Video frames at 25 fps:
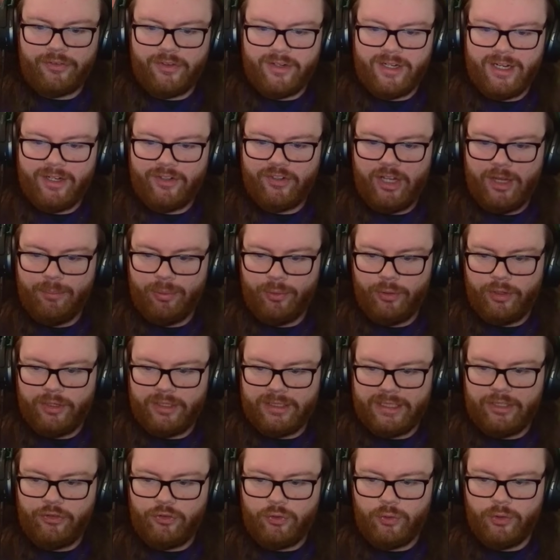and I teleported
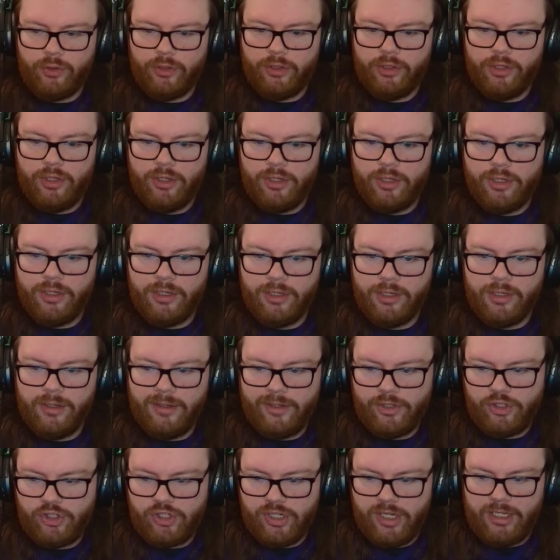into a, a,
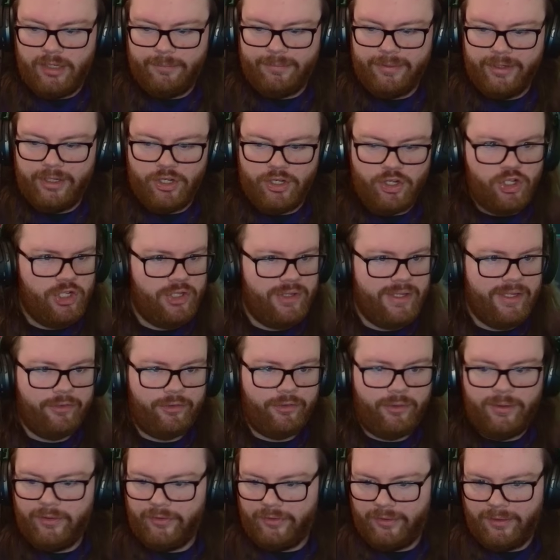a shot and a punch. That's
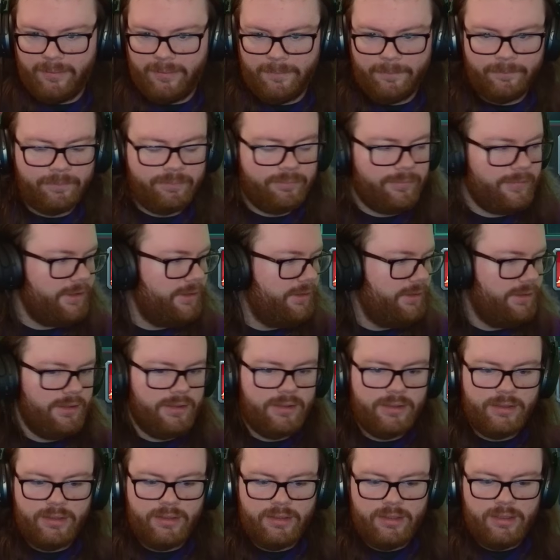crazy.
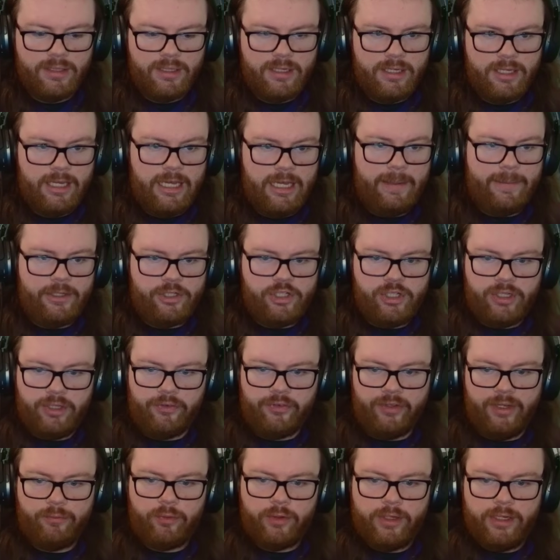I'm actually going to
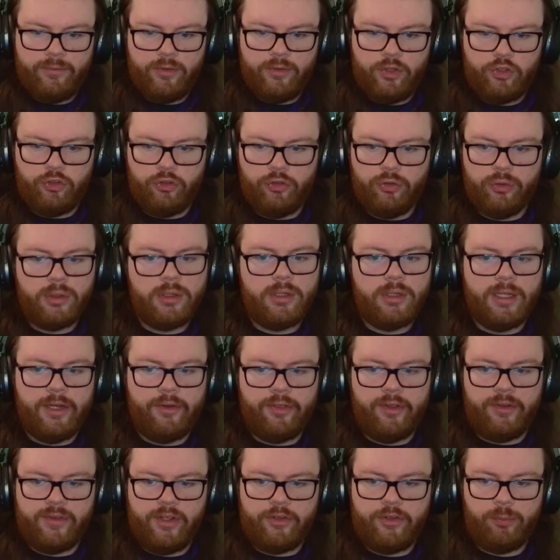save for Haven too. I
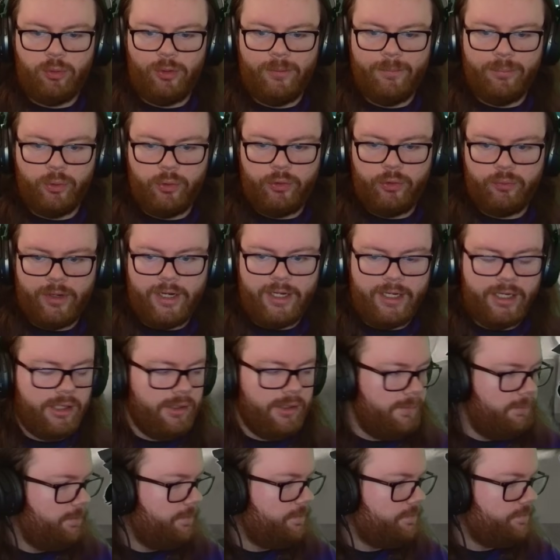think that's more important right now.
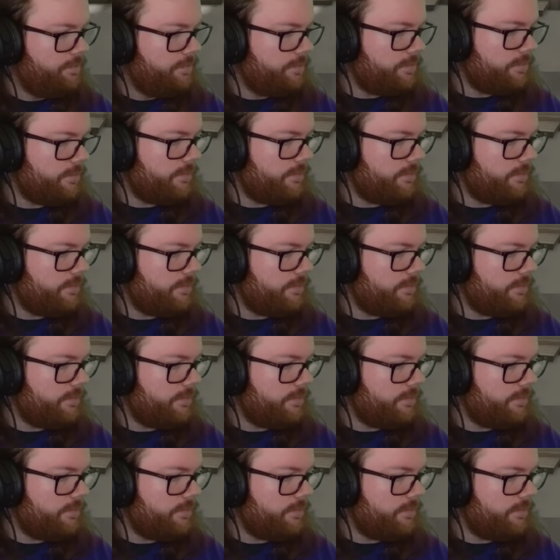Seconds